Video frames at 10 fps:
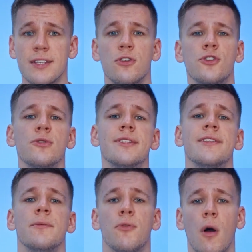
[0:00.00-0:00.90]
is to choose
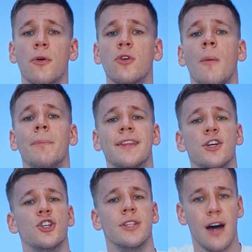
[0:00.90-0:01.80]
the proper
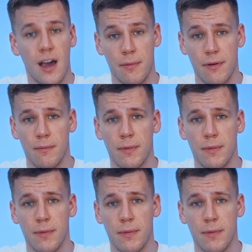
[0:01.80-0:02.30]
competition type,